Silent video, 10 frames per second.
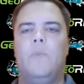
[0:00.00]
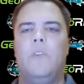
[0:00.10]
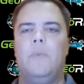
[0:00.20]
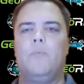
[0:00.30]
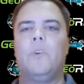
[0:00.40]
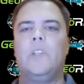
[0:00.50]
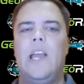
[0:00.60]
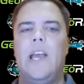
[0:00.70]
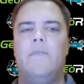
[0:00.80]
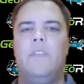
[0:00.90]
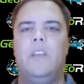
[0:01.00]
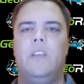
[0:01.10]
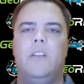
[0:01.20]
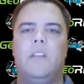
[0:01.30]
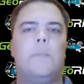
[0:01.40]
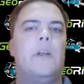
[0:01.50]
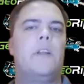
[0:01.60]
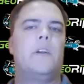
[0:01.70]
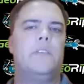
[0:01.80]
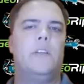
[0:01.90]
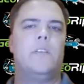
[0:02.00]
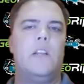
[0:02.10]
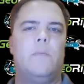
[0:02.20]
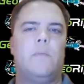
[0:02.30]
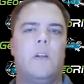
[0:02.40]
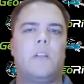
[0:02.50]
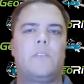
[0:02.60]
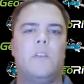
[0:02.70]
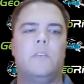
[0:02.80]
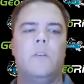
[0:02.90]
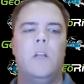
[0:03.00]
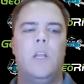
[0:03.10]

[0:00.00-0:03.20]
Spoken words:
We've been really heavy in expanding our dealer network. So